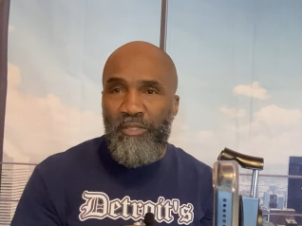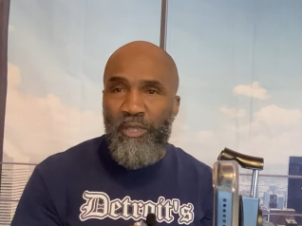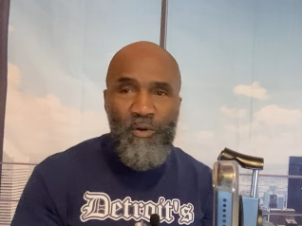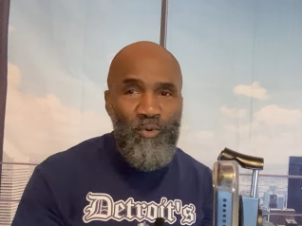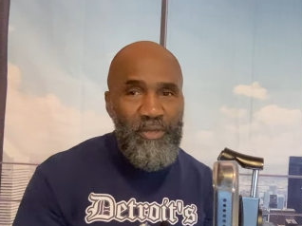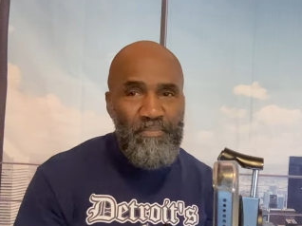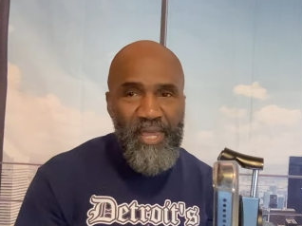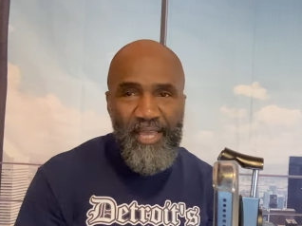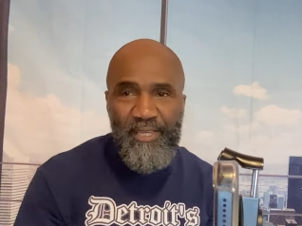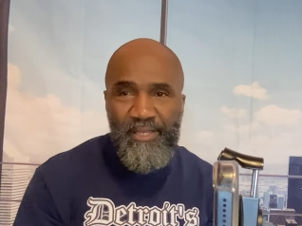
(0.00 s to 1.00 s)
They're only
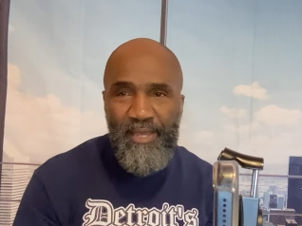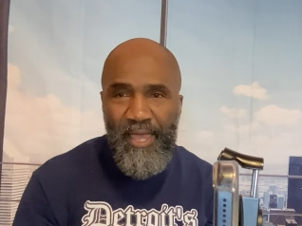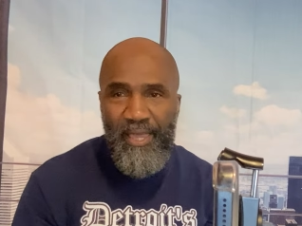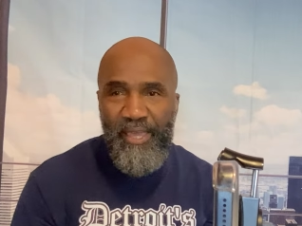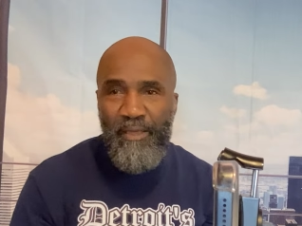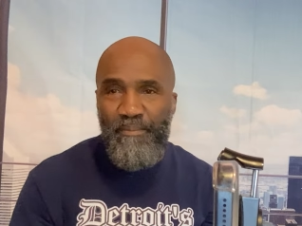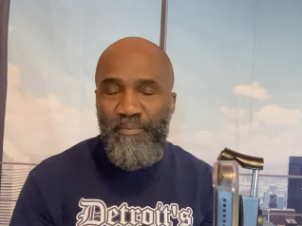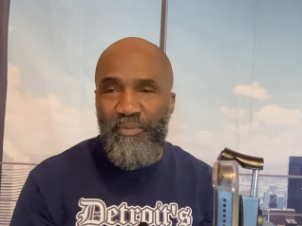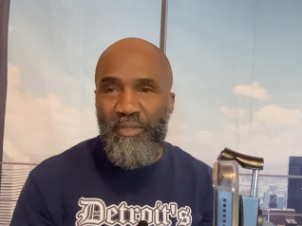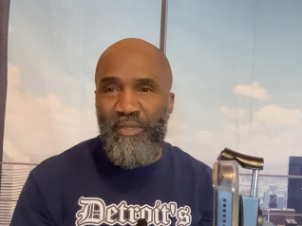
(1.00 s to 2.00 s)
Black in name,
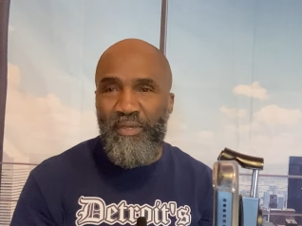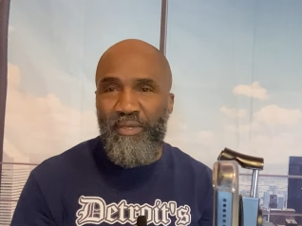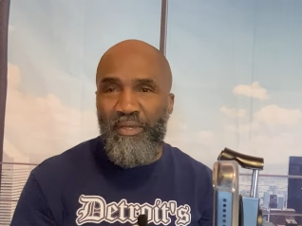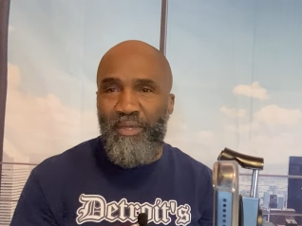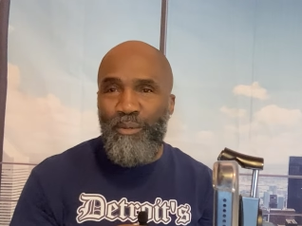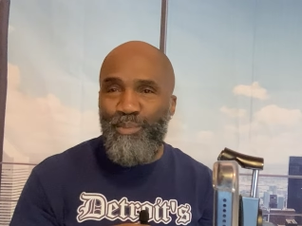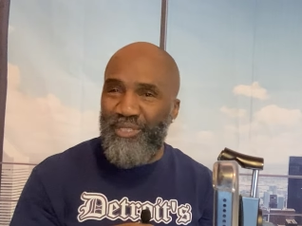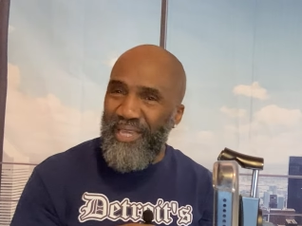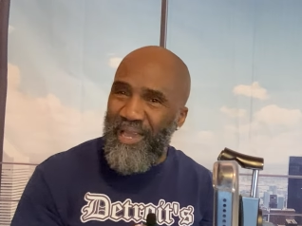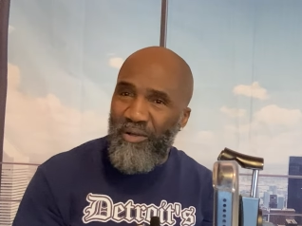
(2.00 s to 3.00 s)

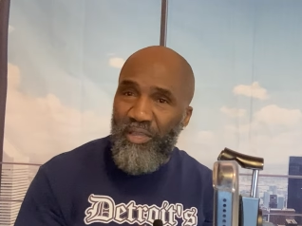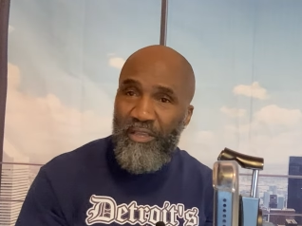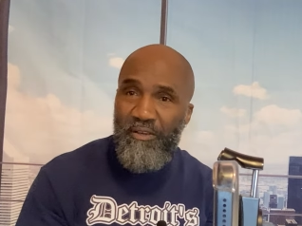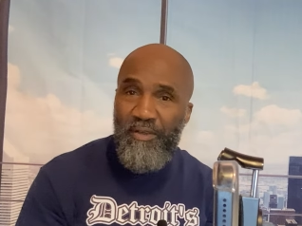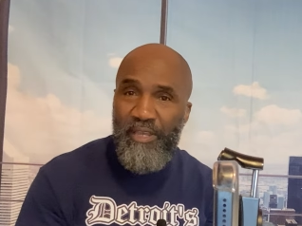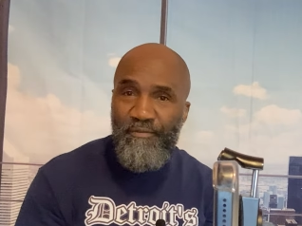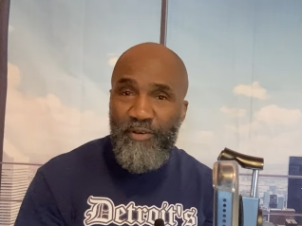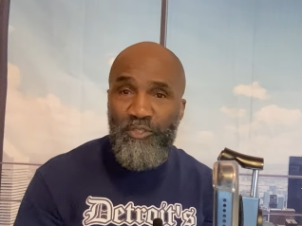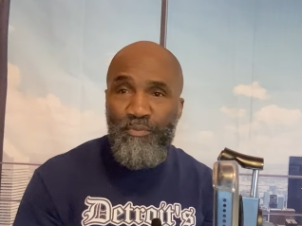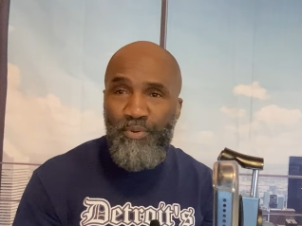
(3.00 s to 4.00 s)
but they out here and they
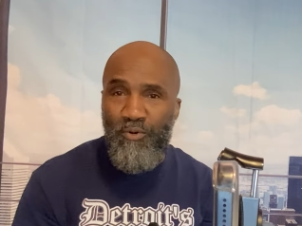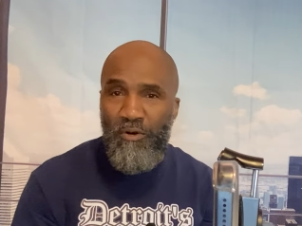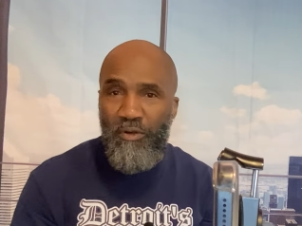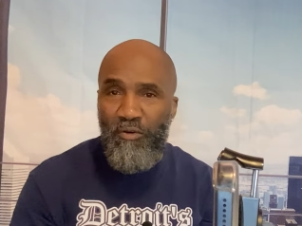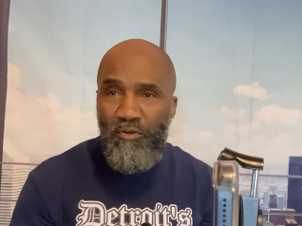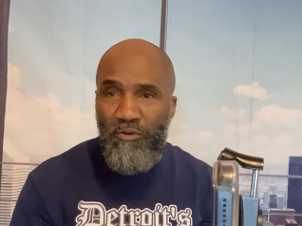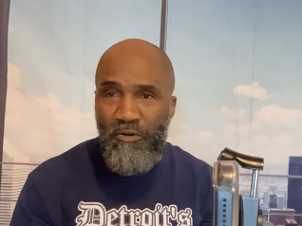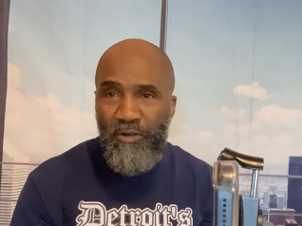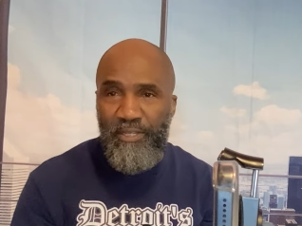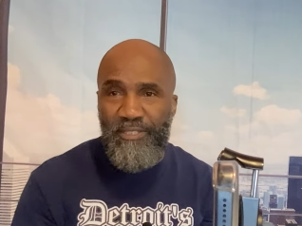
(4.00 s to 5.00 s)
finna support
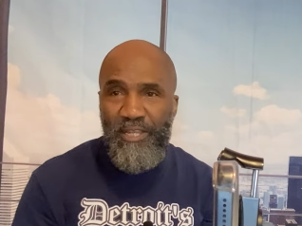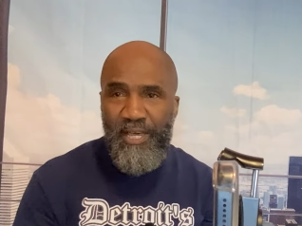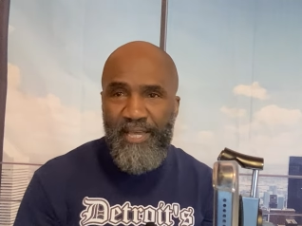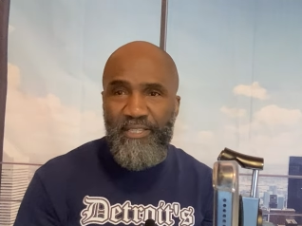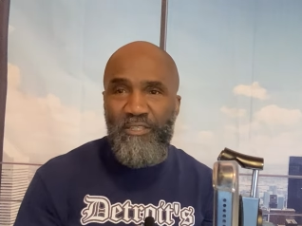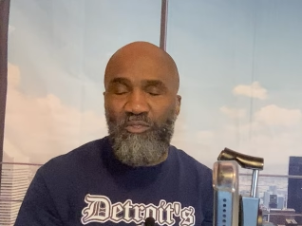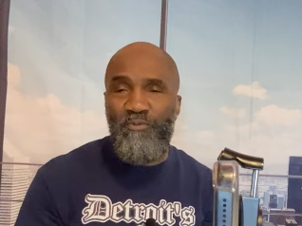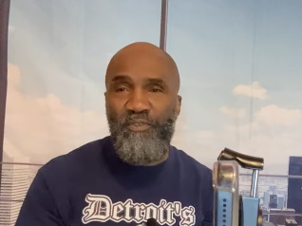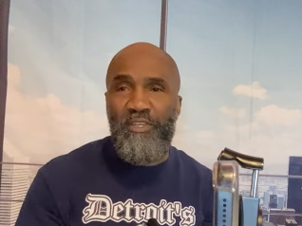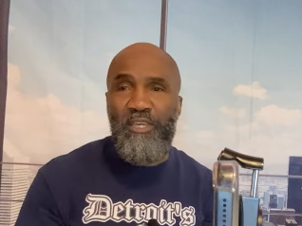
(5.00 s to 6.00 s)
all these lies that
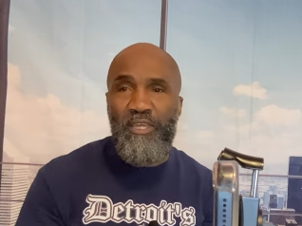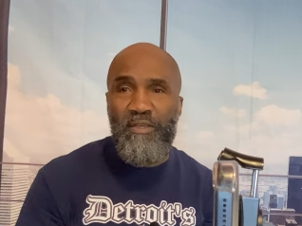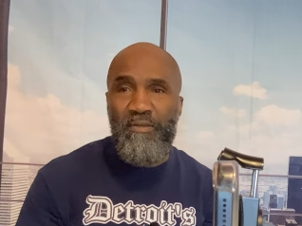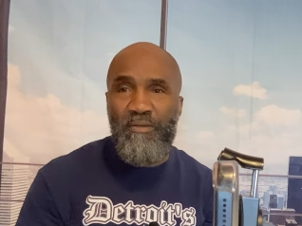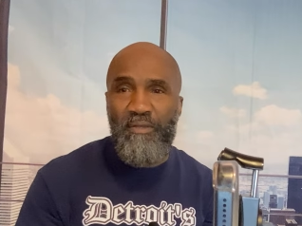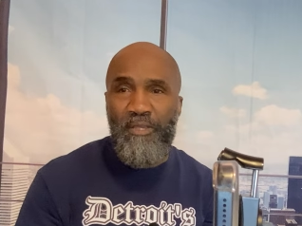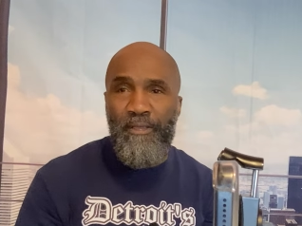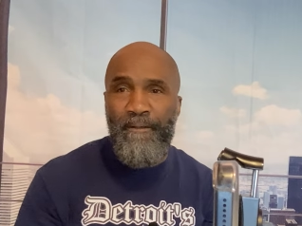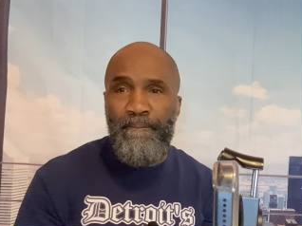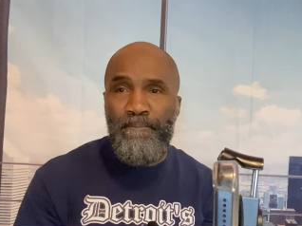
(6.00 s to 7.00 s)
you finna hear.
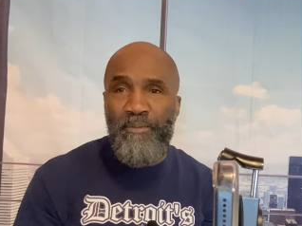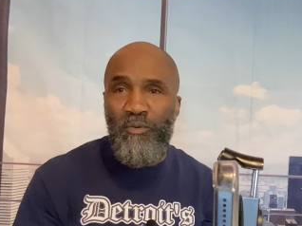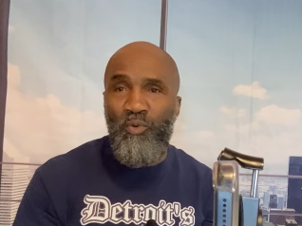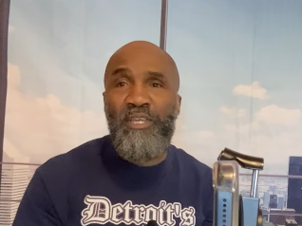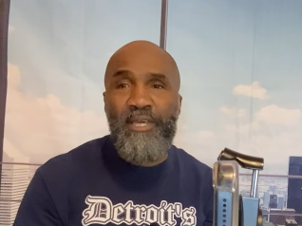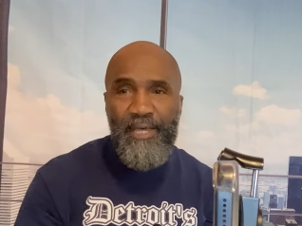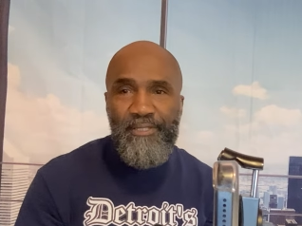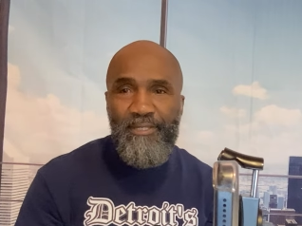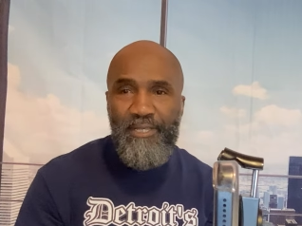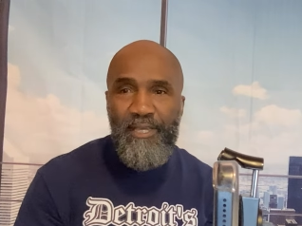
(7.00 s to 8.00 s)
We
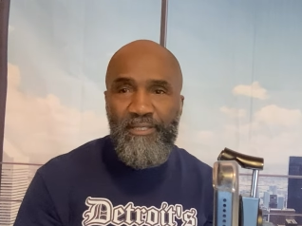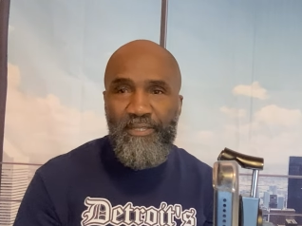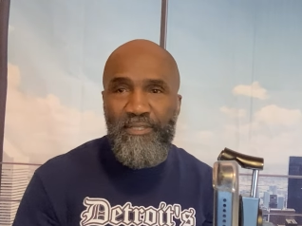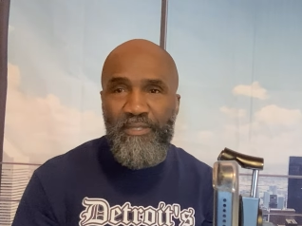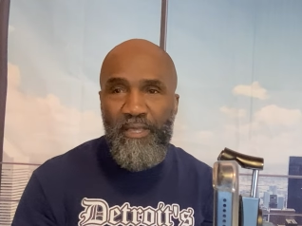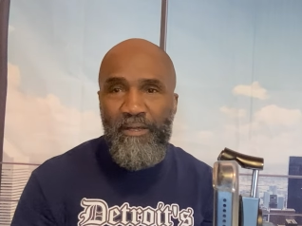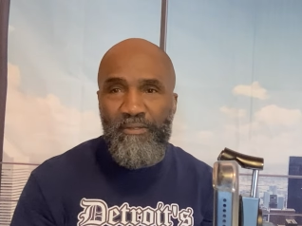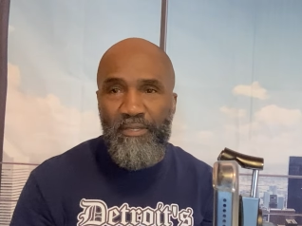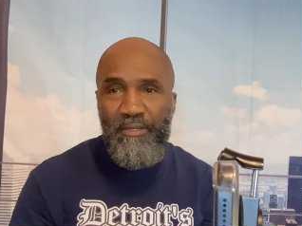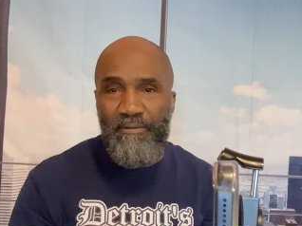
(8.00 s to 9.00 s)
got to change this
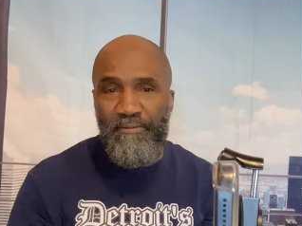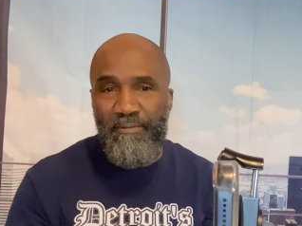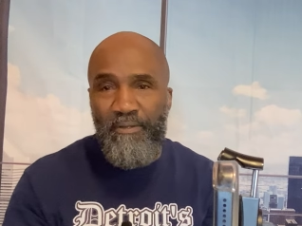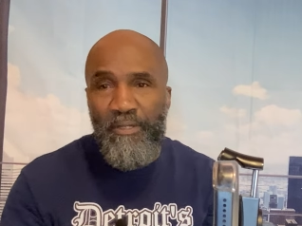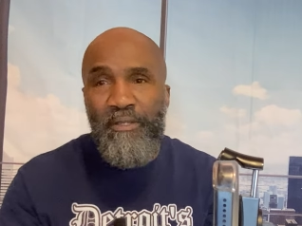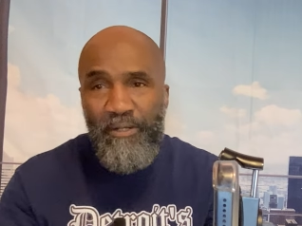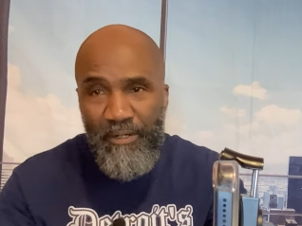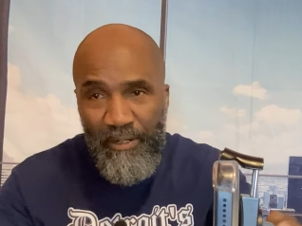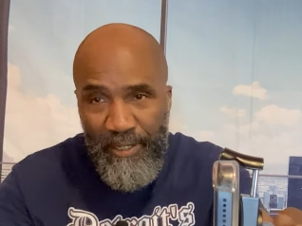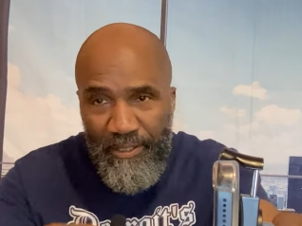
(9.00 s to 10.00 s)
narrative.
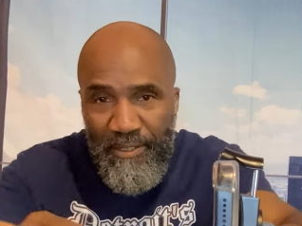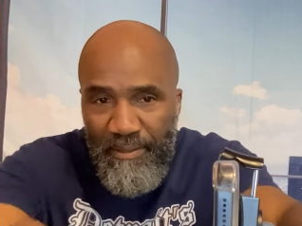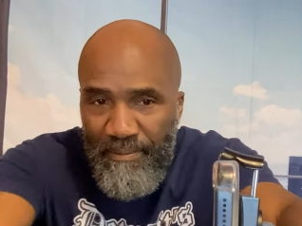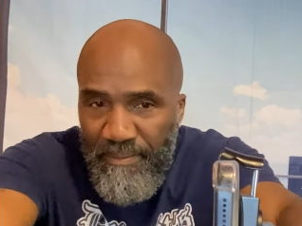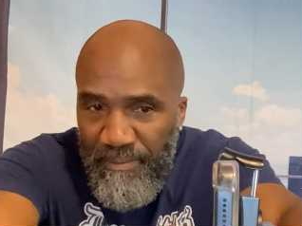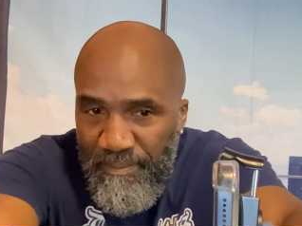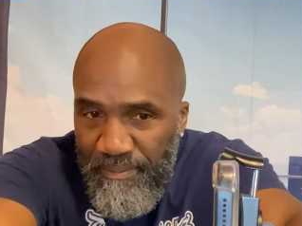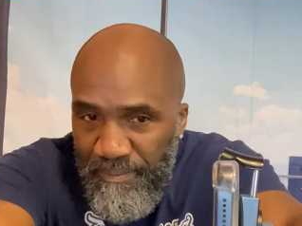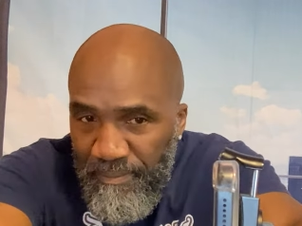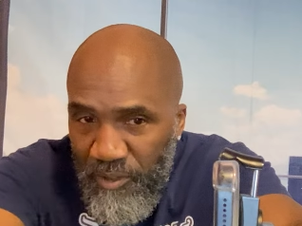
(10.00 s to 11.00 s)
Listen
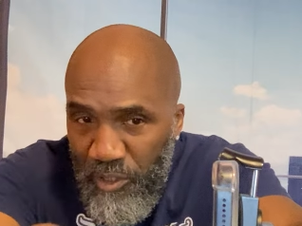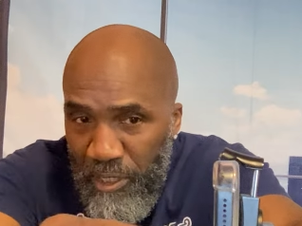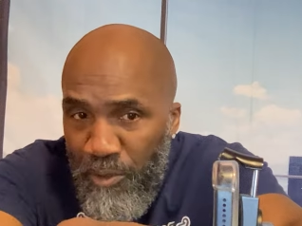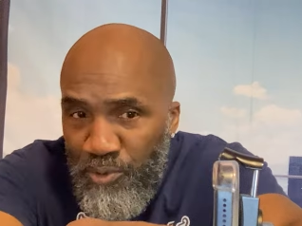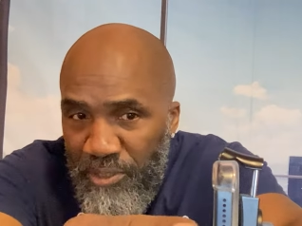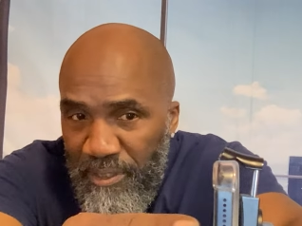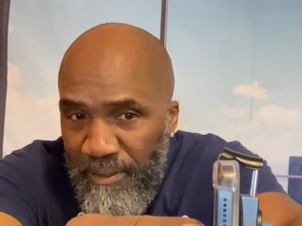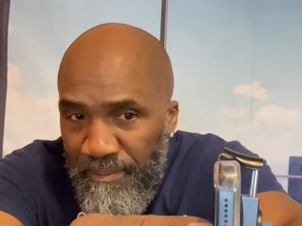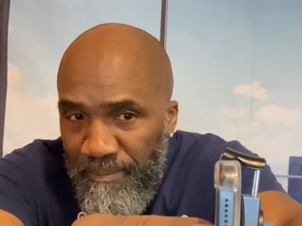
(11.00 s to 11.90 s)
closely.